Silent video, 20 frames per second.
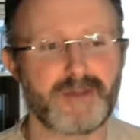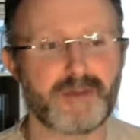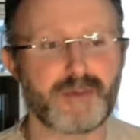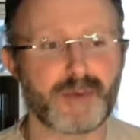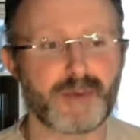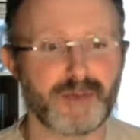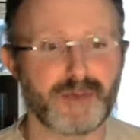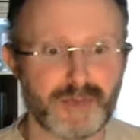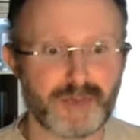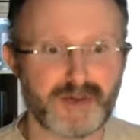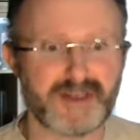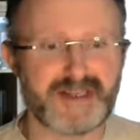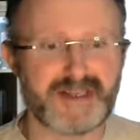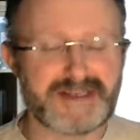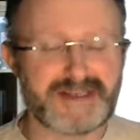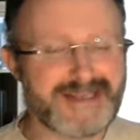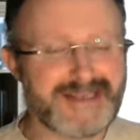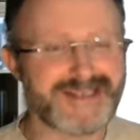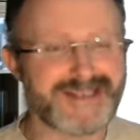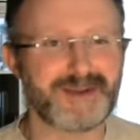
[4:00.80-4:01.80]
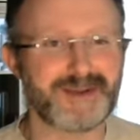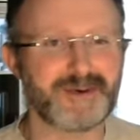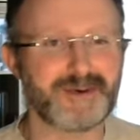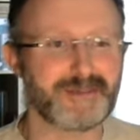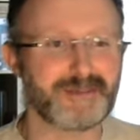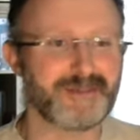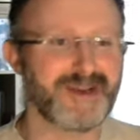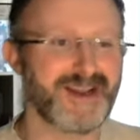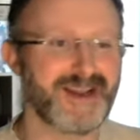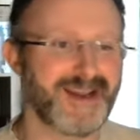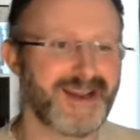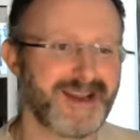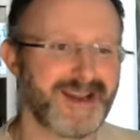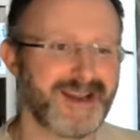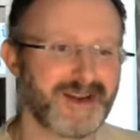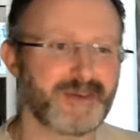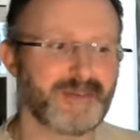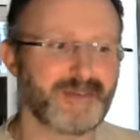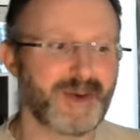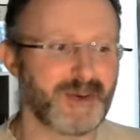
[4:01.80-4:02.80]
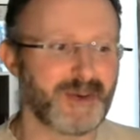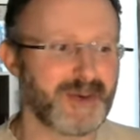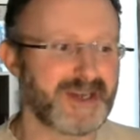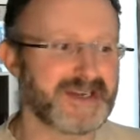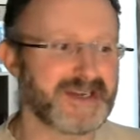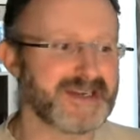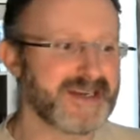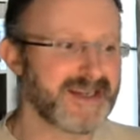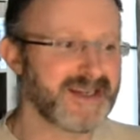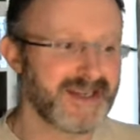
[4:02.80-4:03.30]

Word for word: of course, during the teaching uh, component.